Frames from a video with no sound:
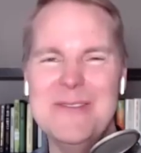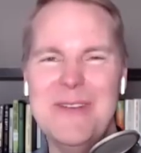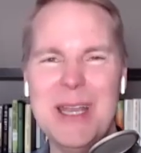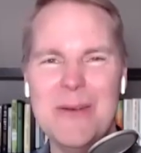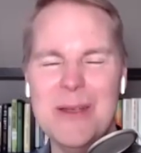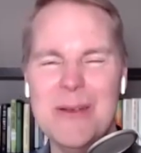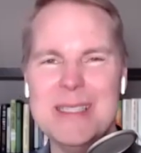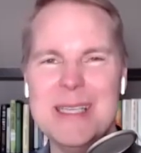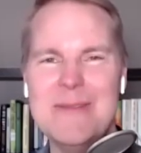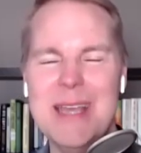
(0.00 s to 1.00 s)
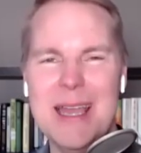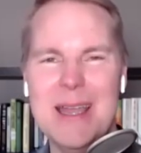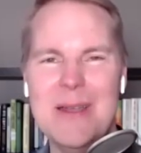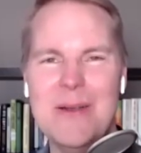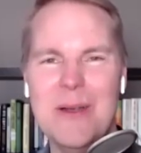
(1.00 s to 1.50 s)
funny, we received
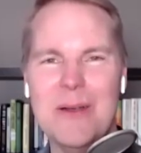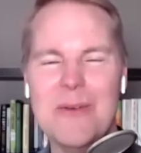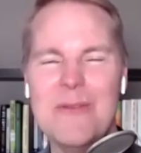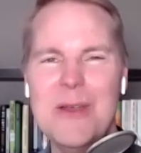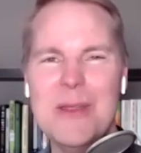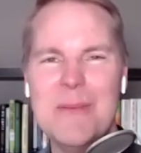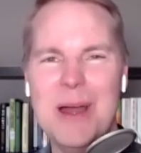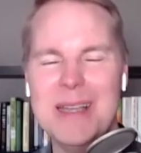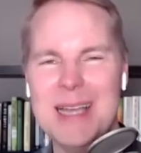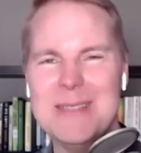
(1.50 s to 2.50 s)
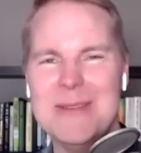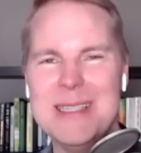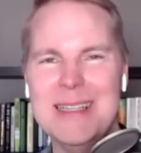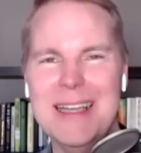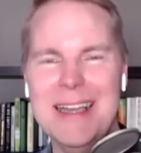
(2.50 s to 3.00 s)
a review of the podcast
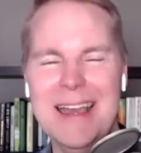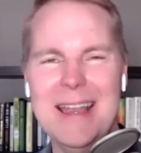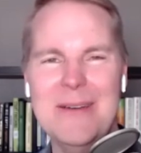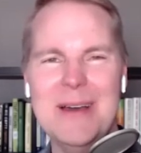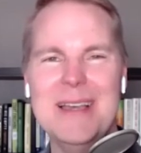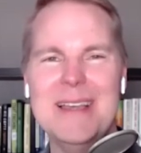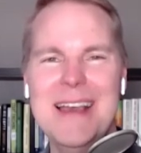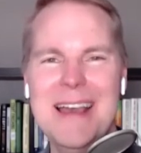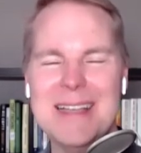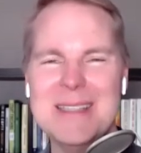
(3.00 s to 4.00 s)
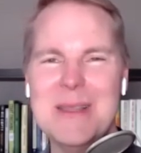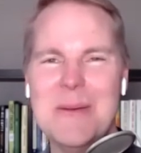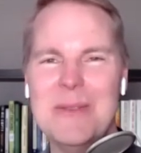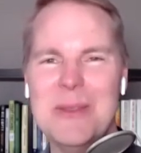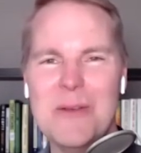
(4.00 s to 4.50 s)
recently, and
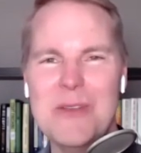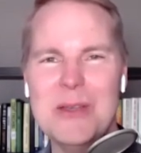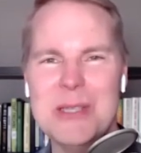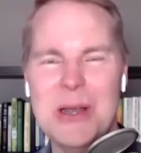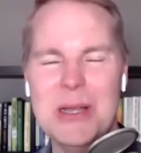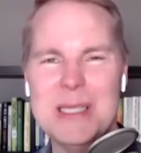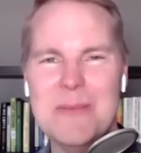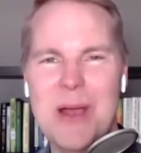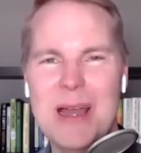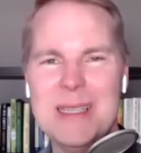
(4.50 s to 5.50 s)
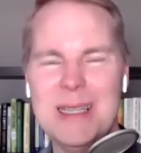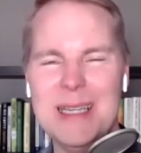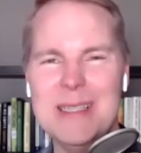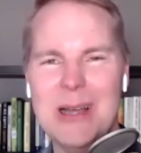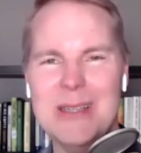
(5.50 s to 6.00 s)
the review started,
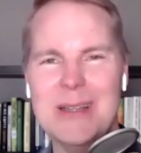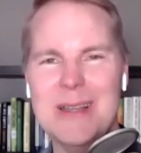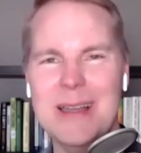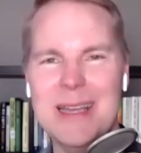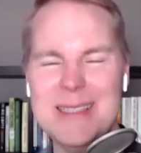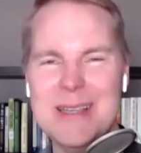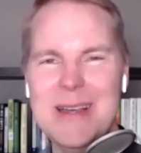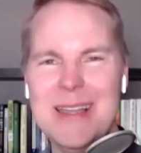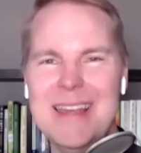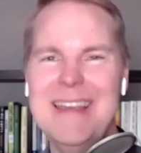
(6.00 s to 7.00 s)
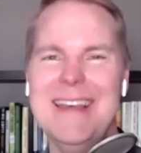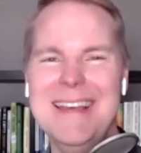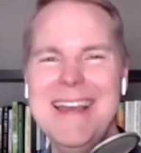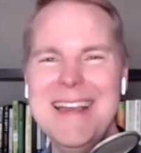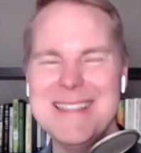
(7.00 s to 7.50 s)
surprisingly, it's good.
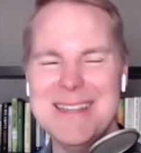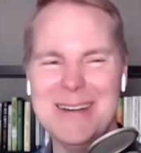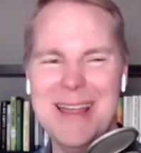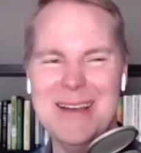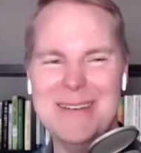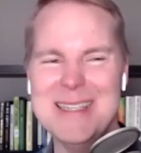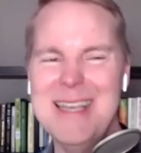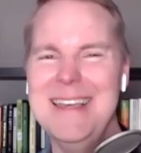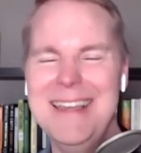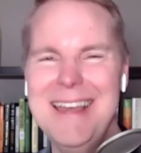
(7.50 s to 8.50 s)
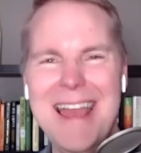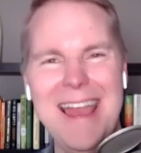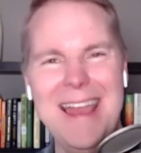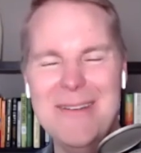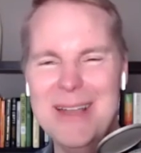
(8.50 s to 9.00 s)
So that was,
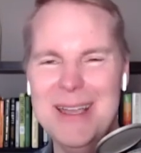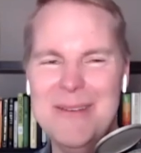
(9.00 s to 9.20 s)
hey, we